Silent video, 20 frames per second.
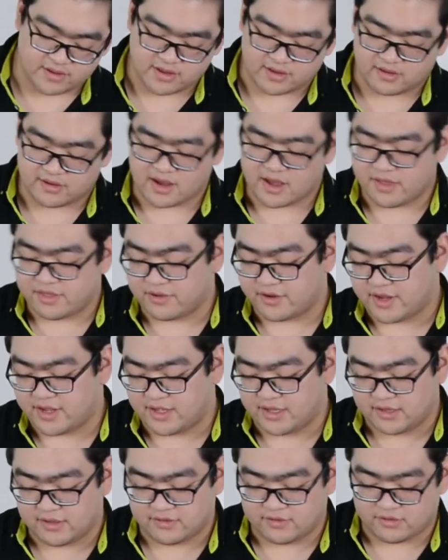then the other
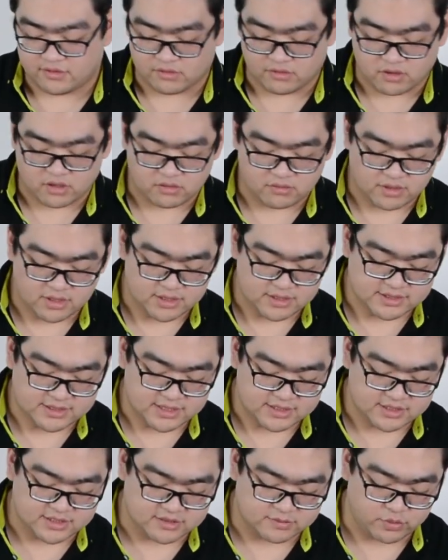end to our wireless
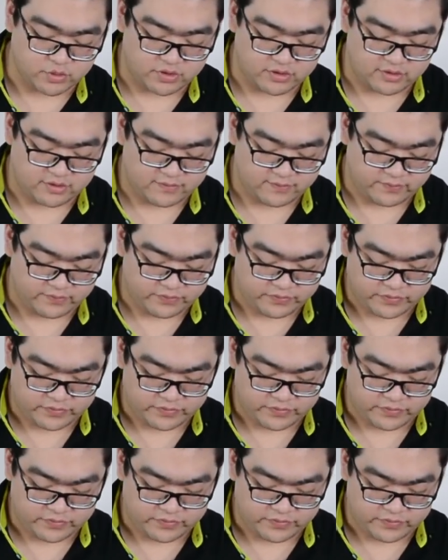access point.